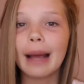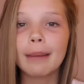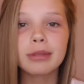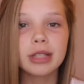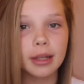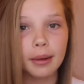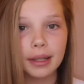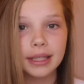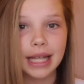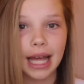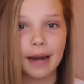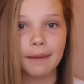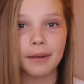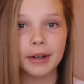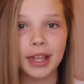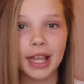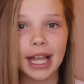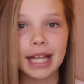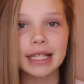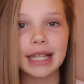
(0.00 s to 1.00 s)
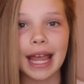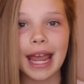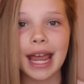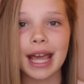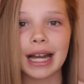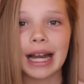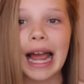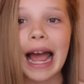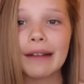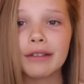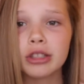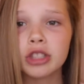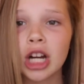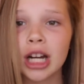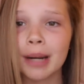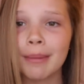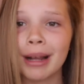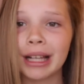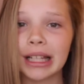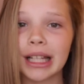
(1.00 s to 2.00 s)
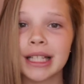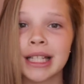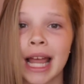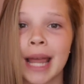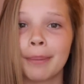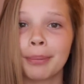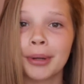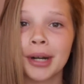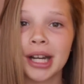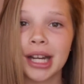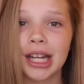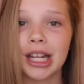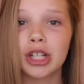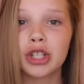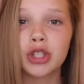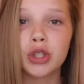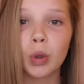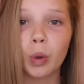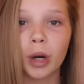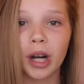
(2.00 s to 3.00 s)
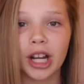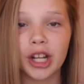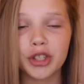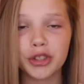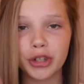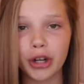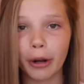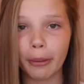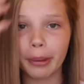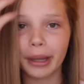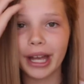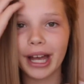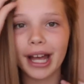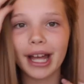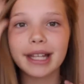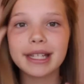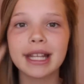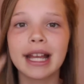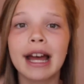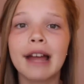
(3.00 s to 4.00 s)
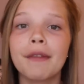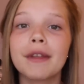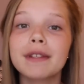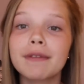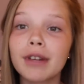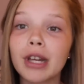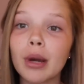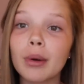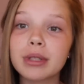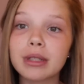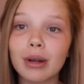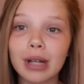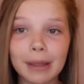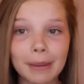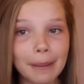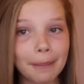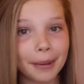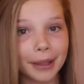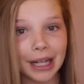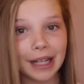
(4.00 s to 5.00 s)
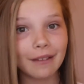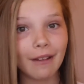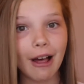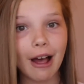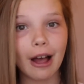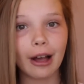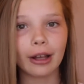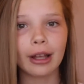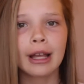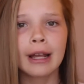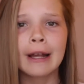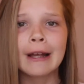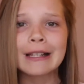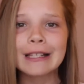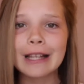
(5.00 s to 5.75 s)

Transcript: I'm so excited for this, and I had to try to make this a pretty short intro because this video is going to be pretty long.